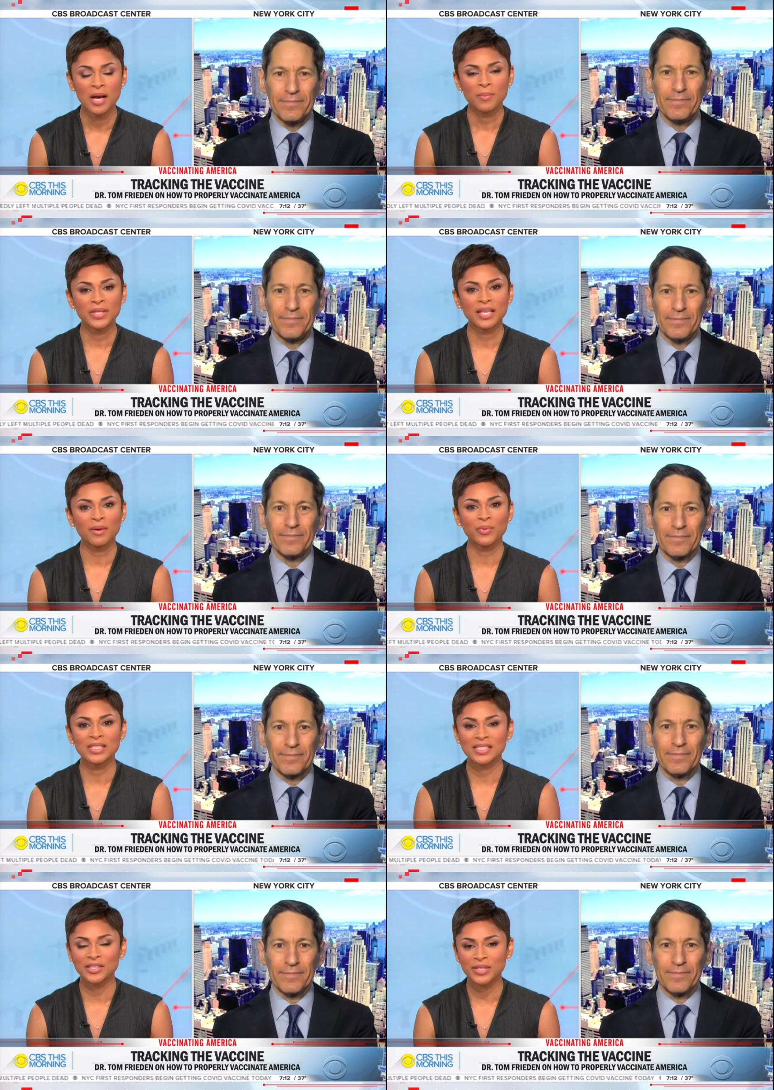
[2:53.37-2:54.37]
Speaker 1: But yet we
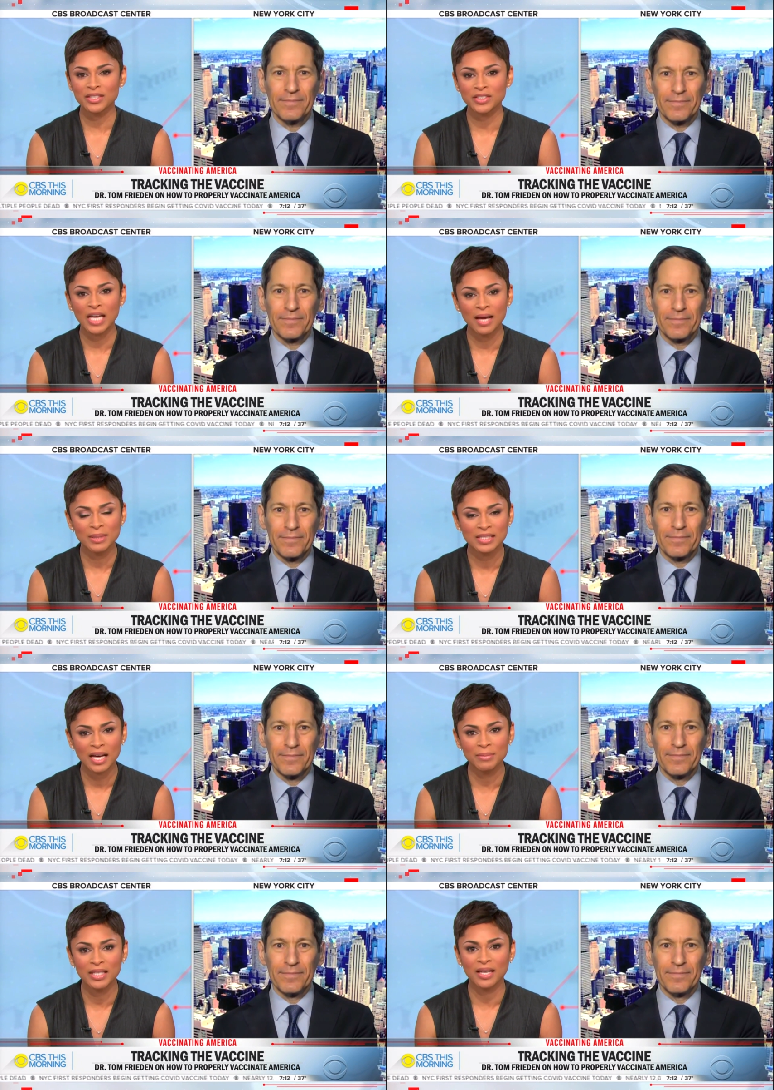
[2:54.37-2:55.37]
still hear time and
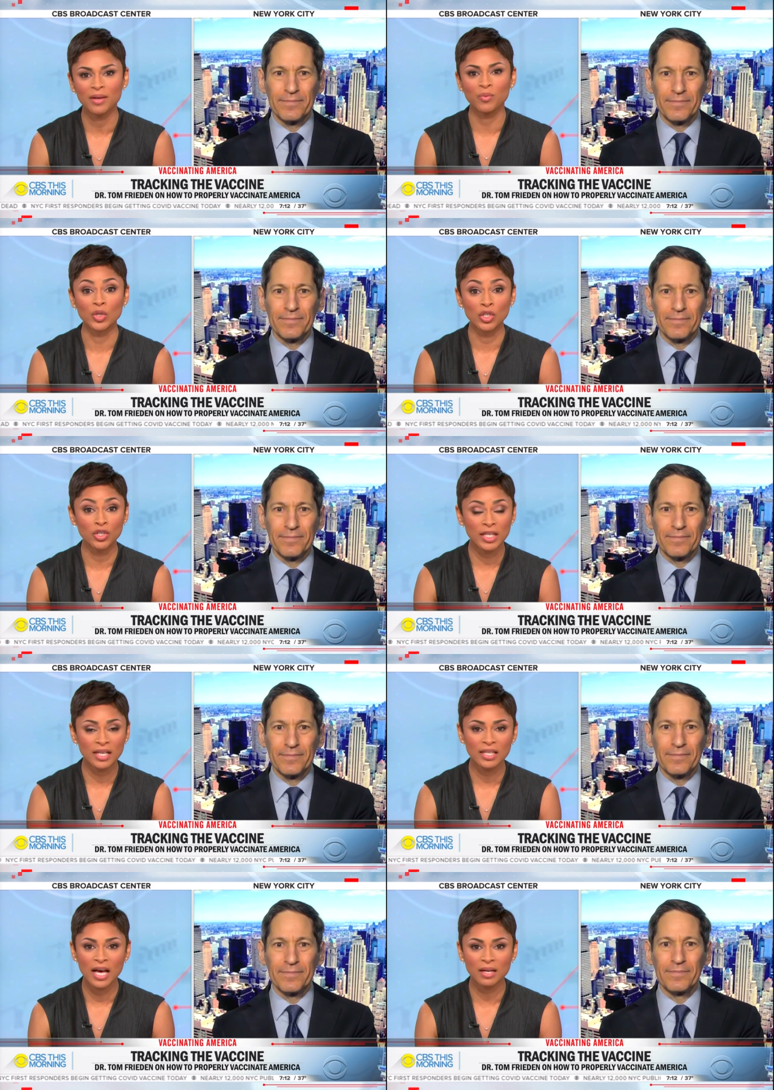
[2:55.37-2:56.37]
time again, we're learning
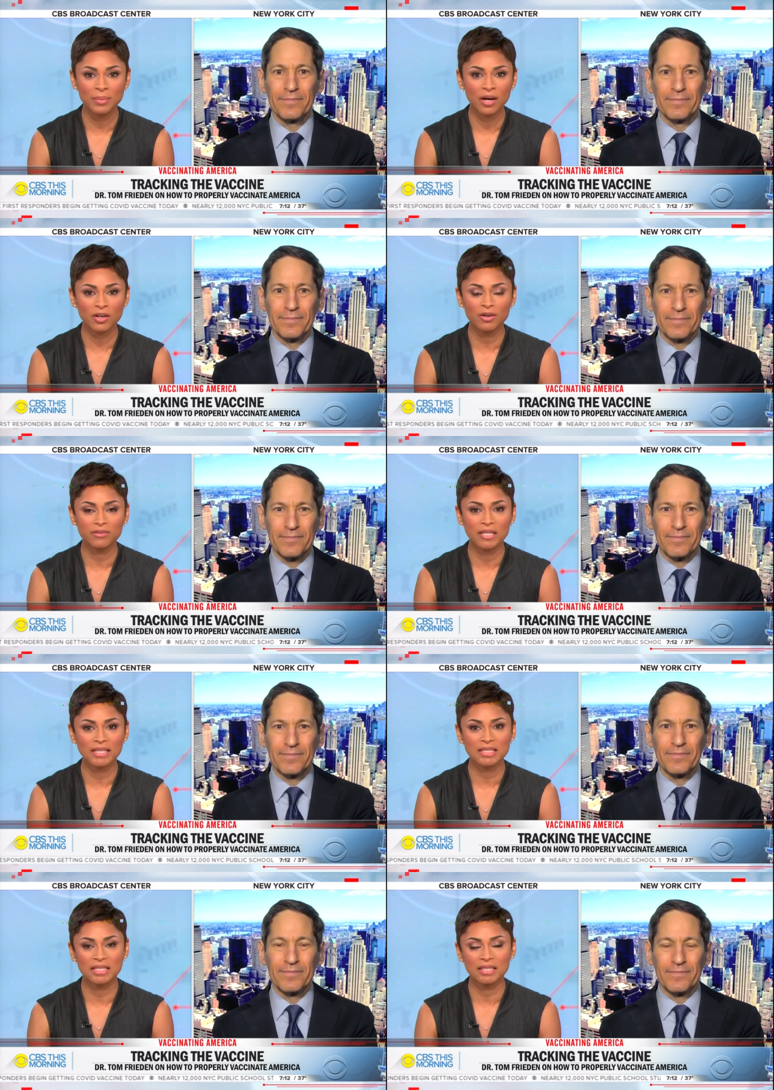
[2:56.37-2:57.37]
a lot about COVID
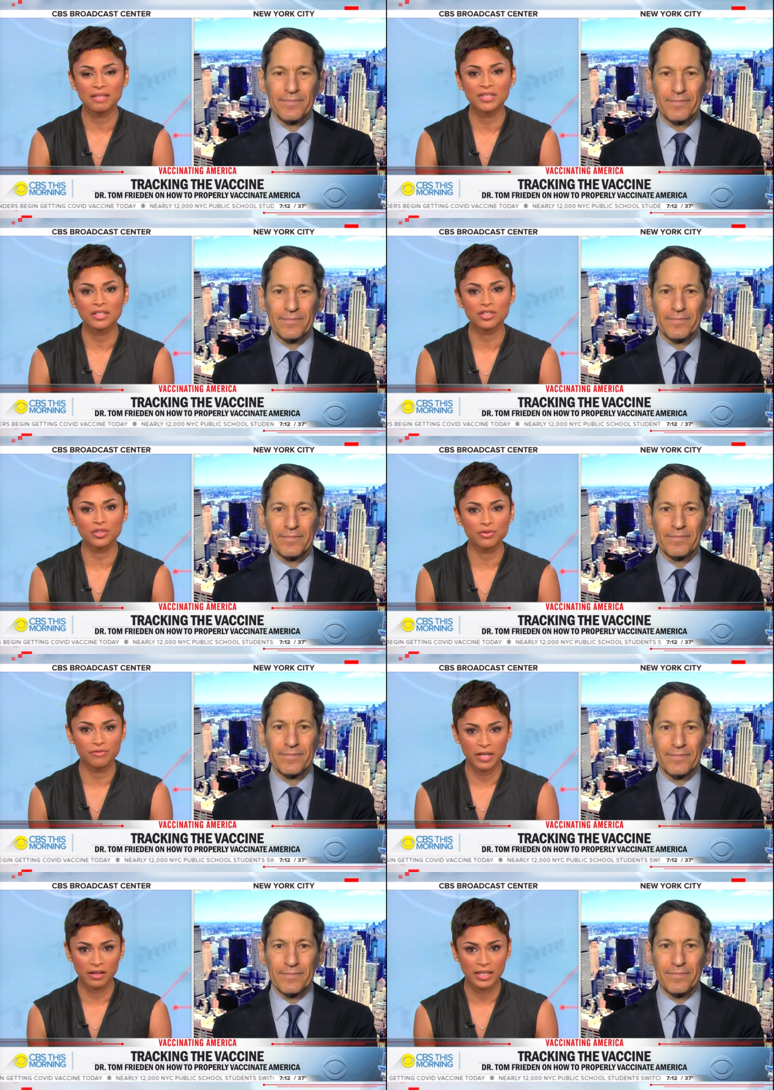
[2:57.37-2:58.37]
19 and even this new
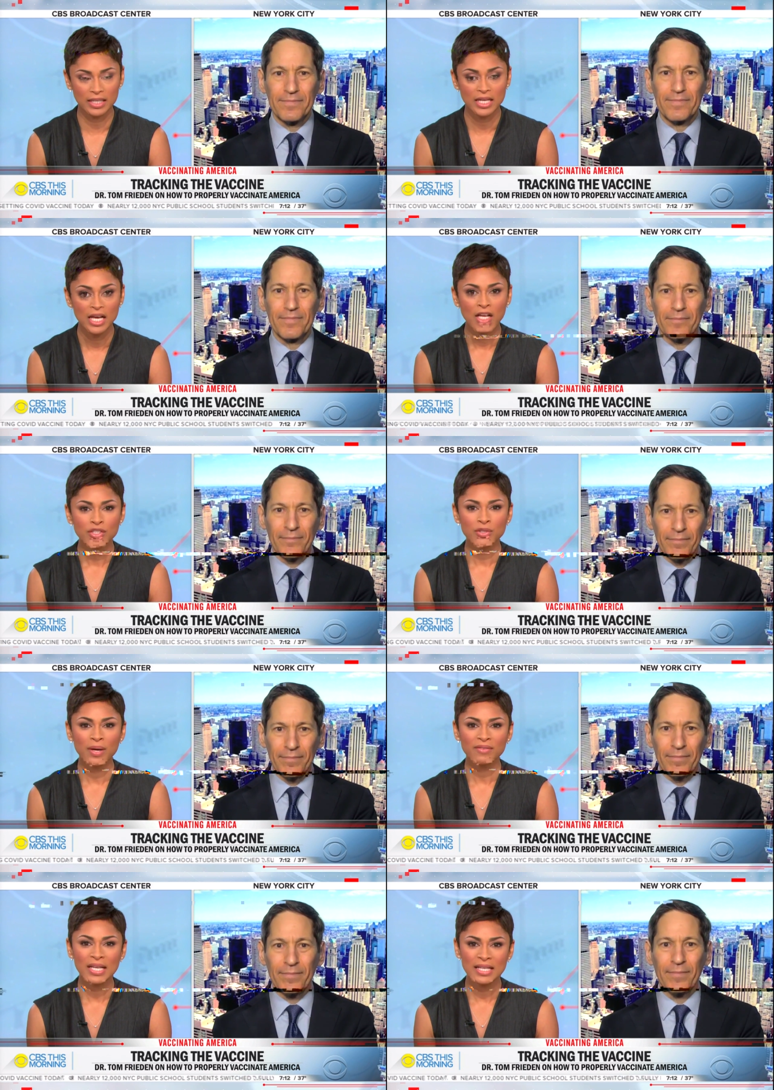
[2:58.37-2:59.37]
variant. Do you
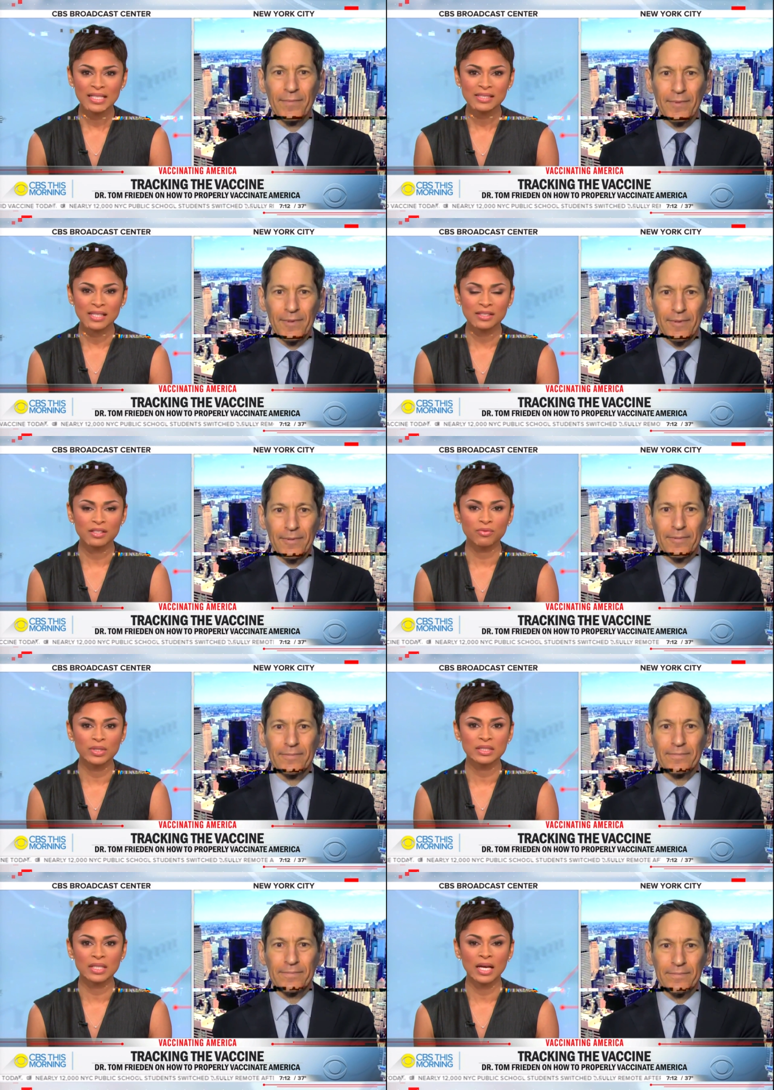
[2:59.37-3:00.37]
have any sense of
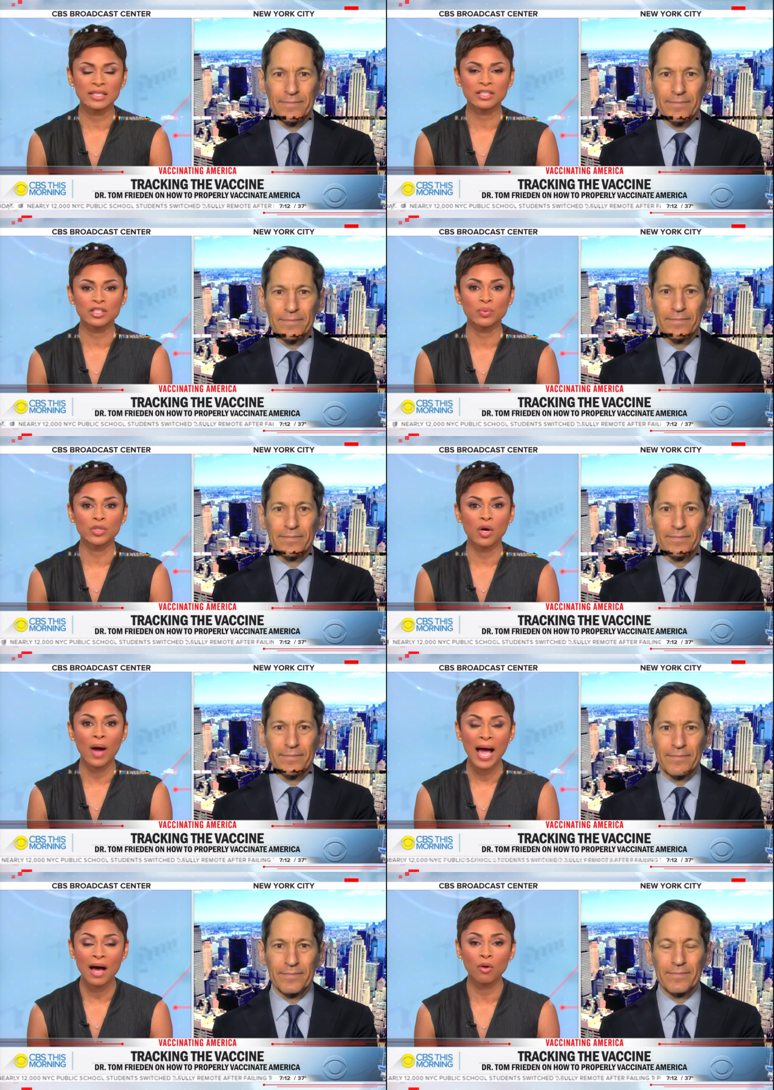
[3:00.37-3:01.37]
when scientists will know
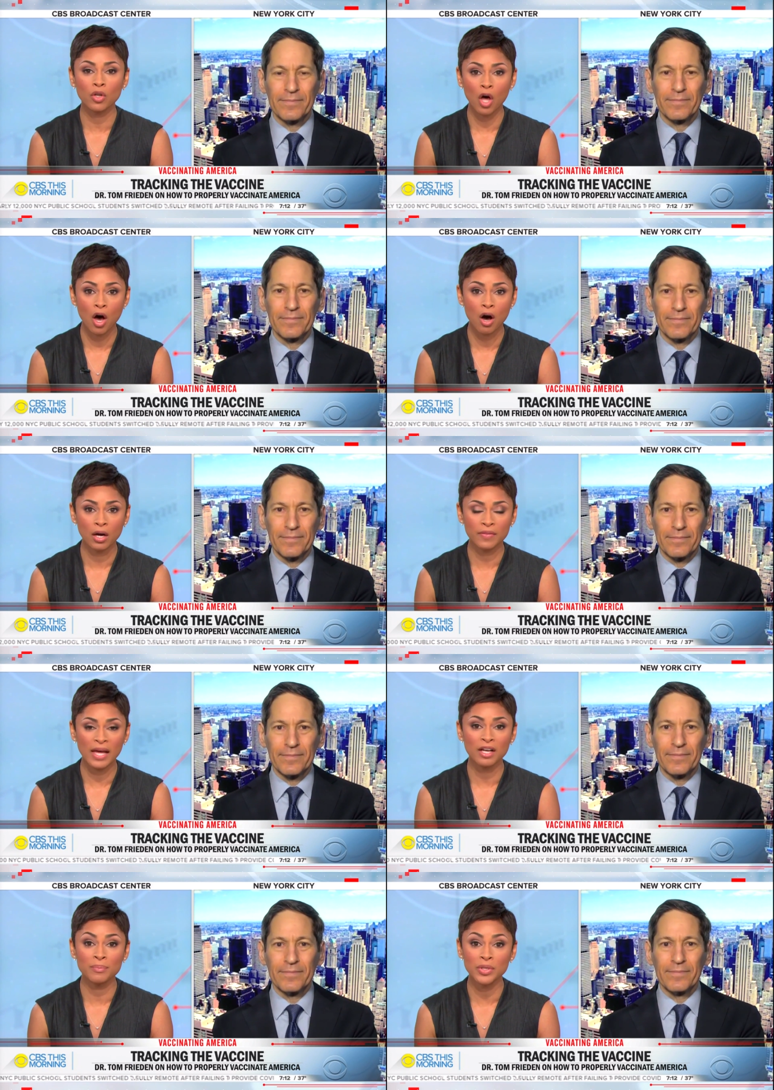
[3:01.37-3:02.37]
how long
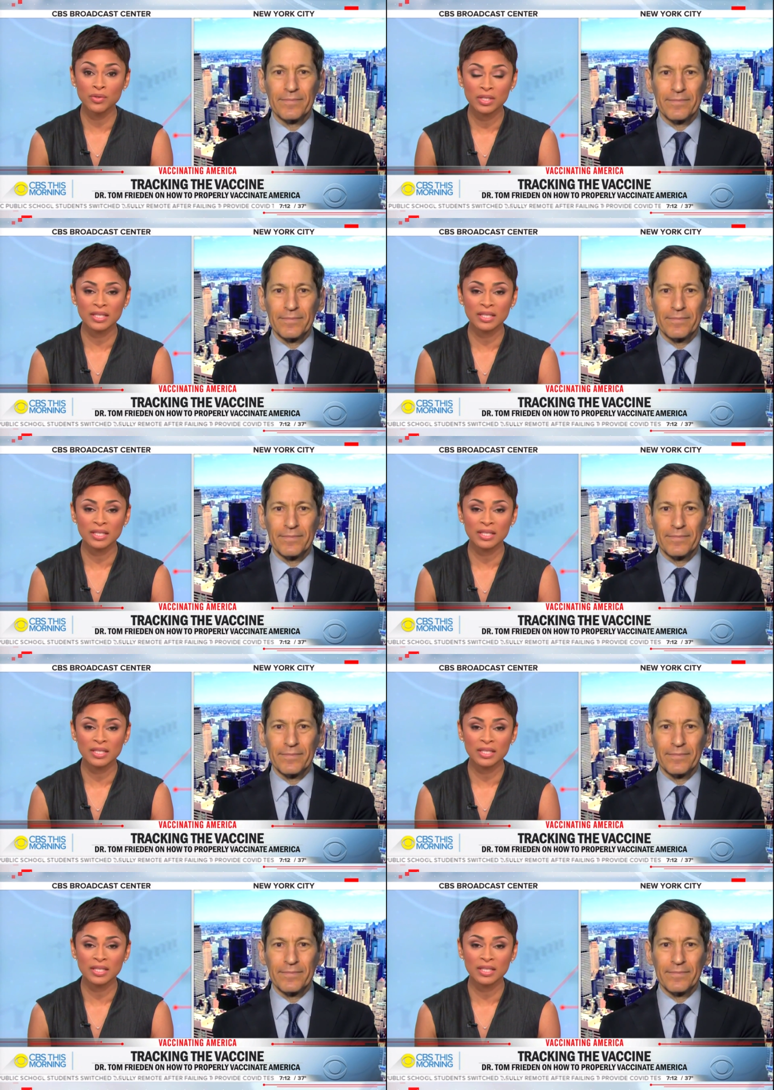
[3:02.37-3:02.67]
that immunity,